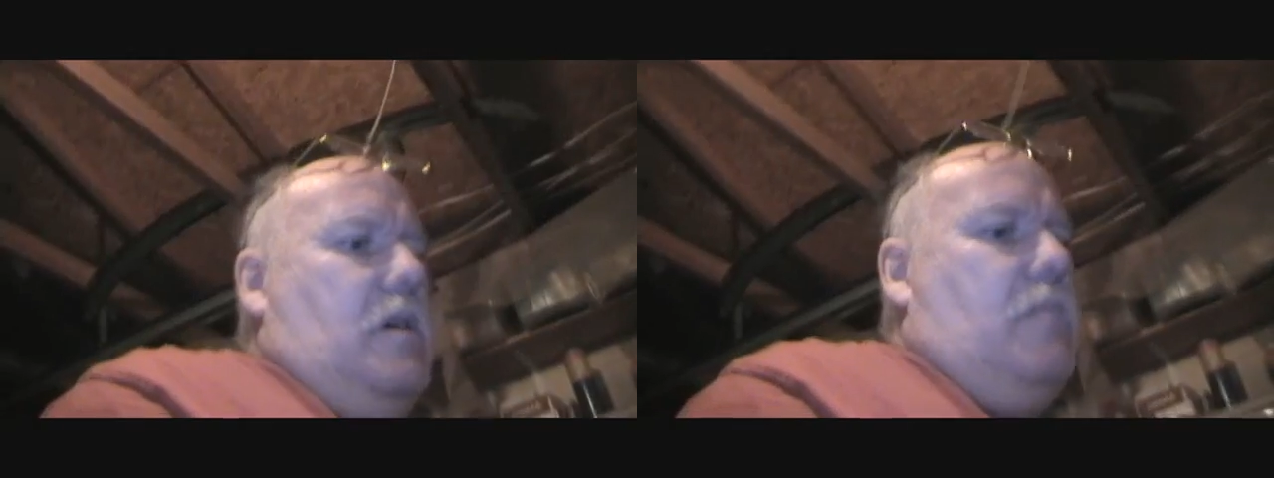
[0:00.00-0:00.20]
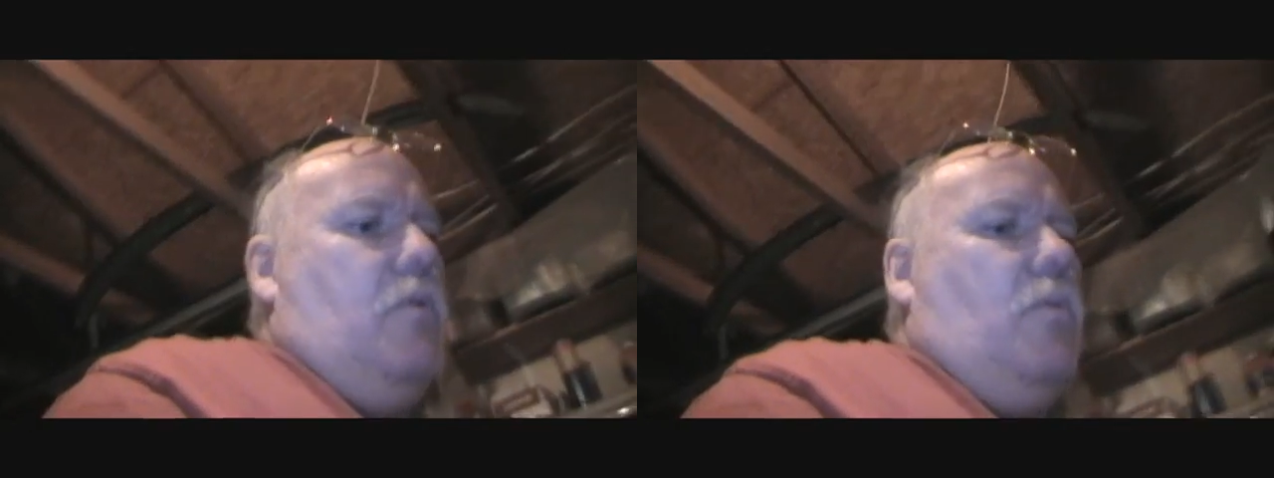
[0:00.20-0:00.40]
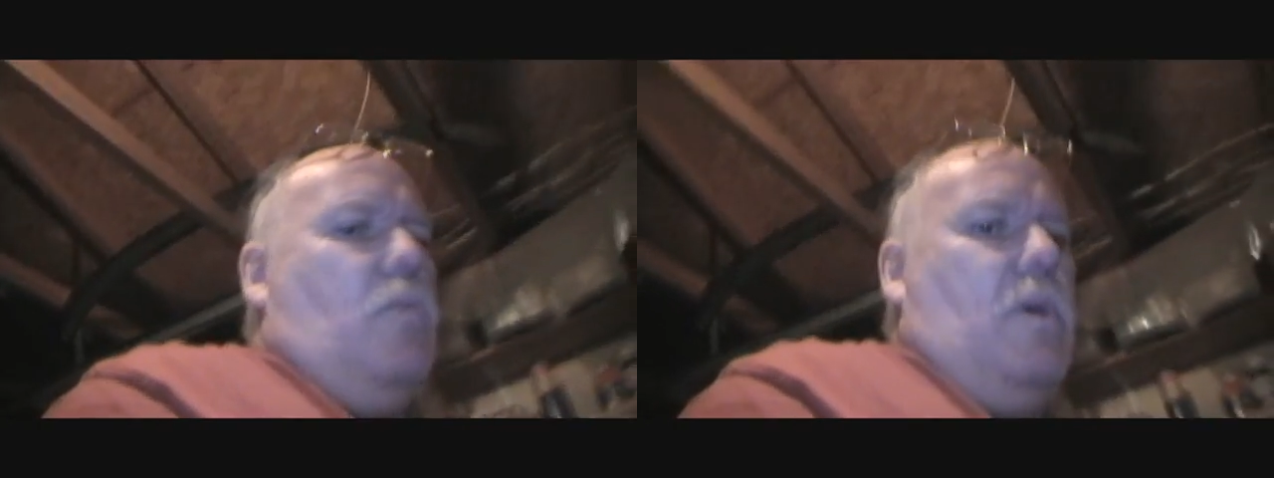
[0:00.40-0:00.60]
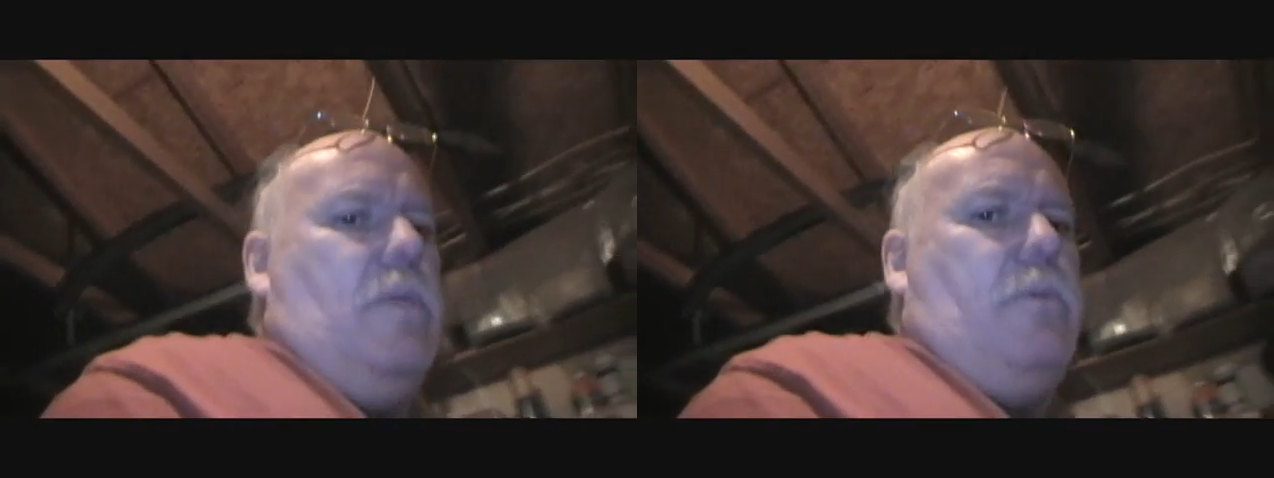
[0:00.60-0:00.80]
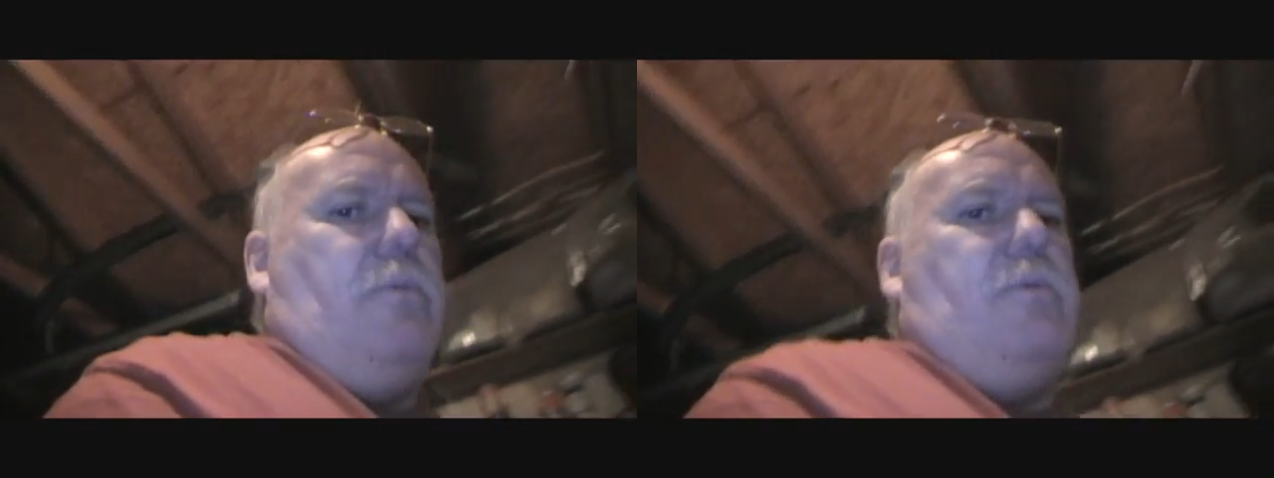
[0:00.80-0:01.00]
about
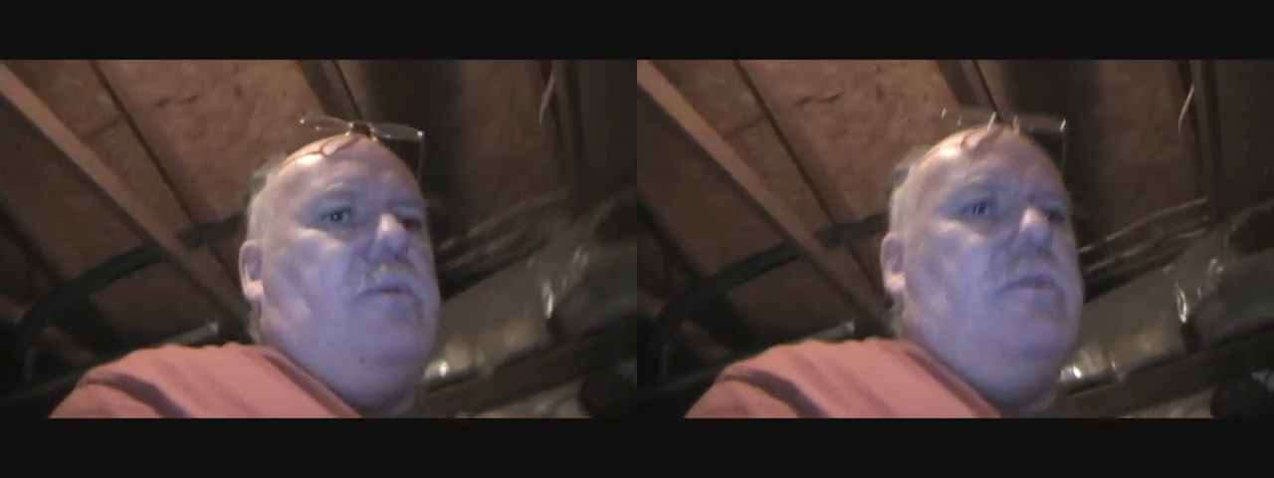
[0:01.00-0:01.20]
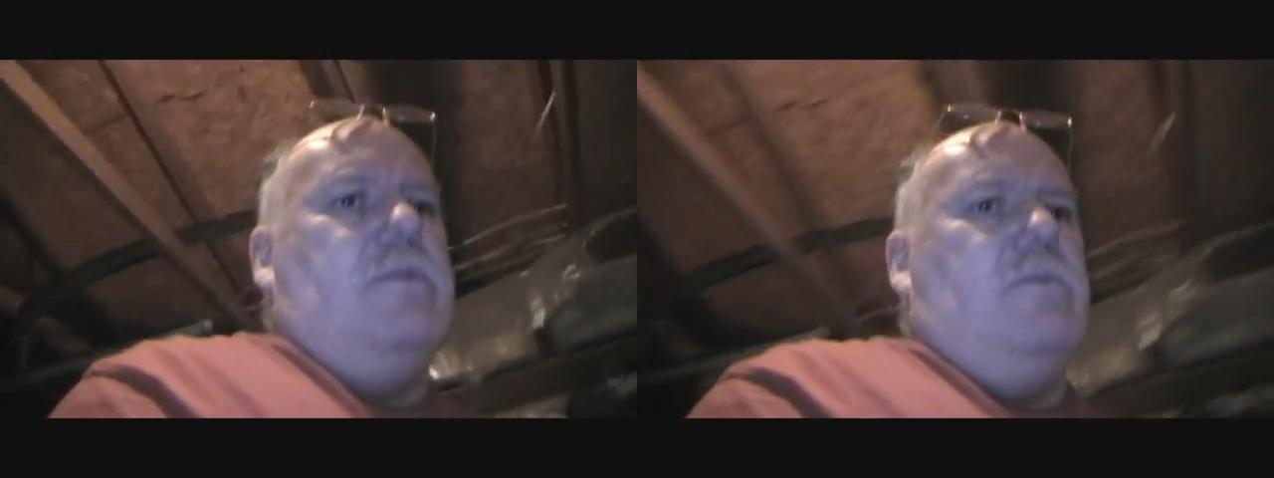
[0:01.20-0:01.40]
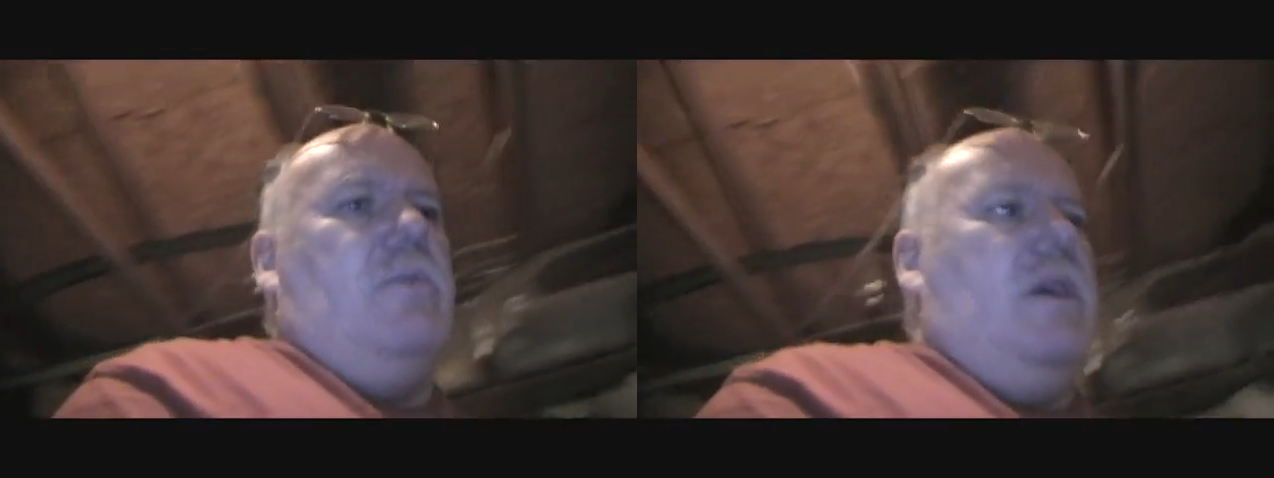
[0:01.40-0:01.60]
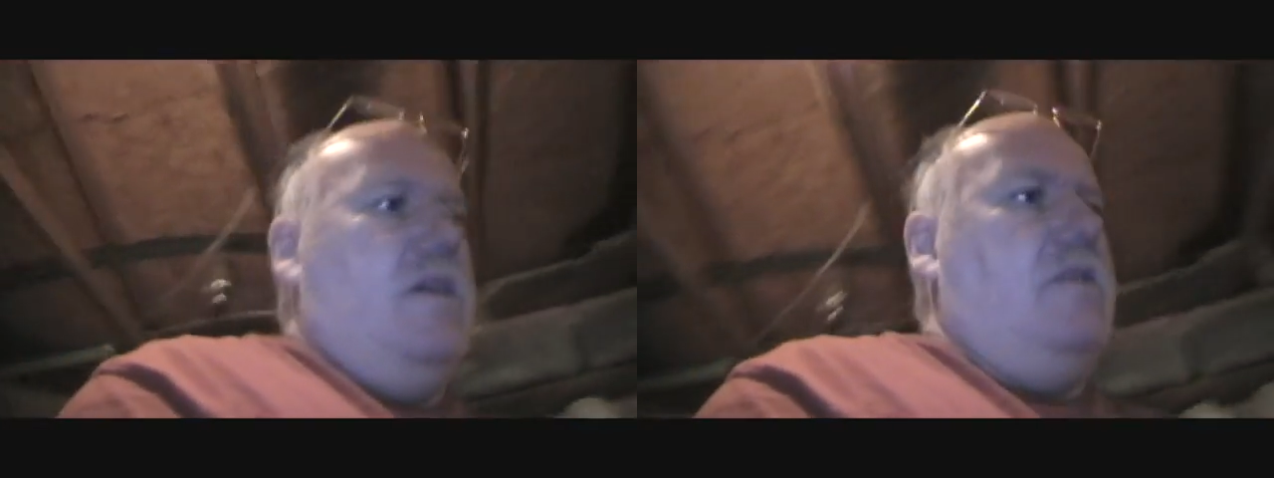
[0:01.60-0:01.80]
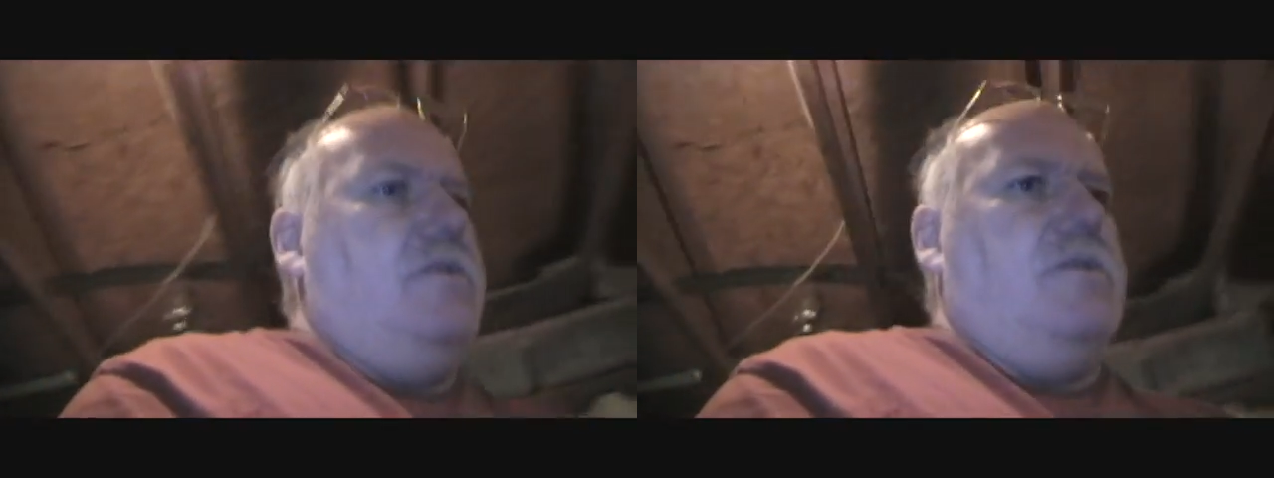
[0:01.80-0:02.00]
1/3 of the way into